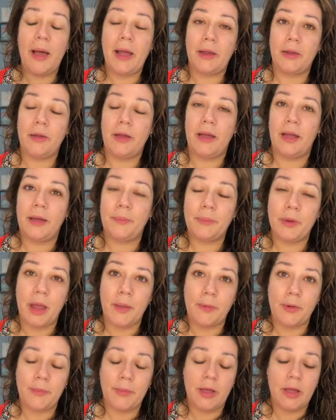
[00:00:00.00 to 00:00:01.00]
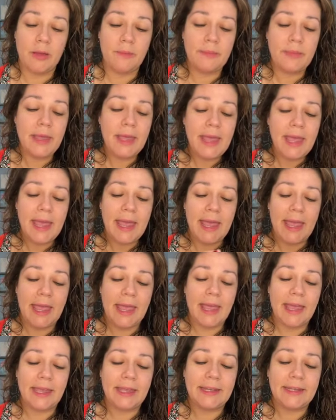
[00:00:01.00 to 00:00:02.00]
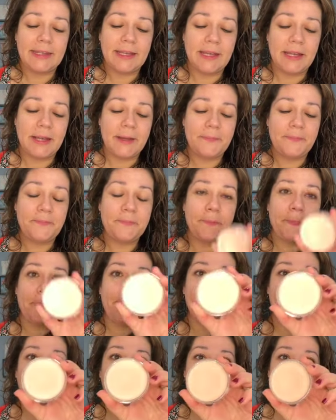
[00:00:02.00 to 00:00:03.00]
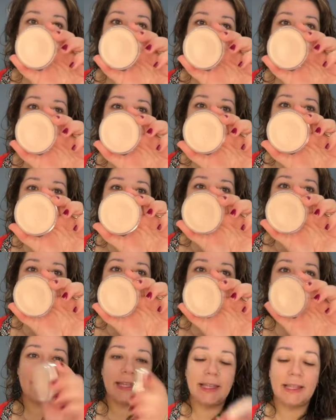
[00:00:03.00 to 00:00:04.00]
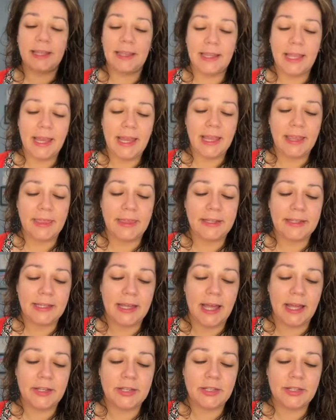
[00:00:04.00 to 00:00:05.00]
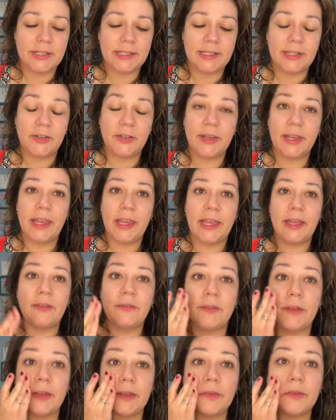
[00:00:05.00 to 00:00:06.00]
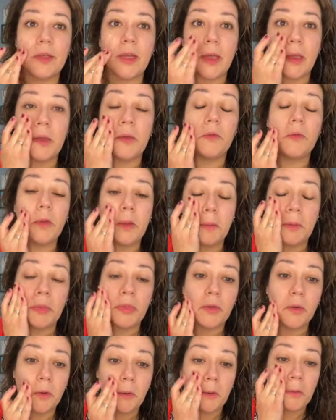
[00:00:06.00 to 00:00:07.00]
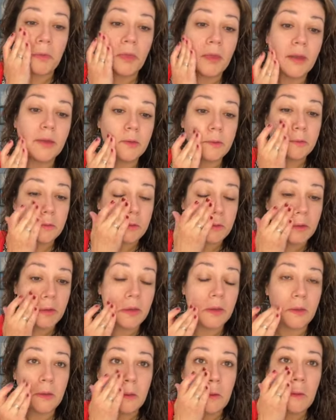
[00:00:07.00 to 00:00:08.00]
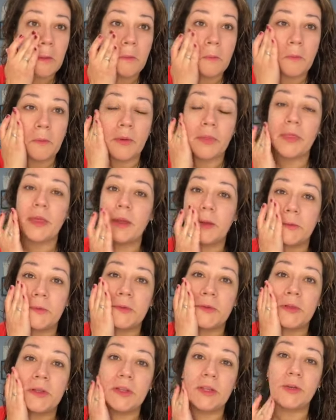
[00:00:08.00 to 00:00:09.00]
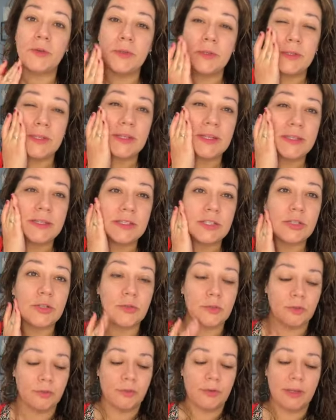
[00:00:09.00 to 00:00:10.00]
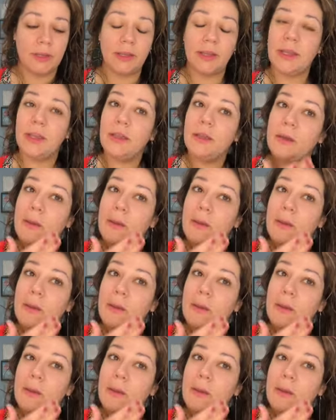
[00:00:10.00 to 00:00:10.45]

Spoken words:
Primer Balm. And it is like the touch of Silk Canvas. I agree with her that it's the one that is closest to feeling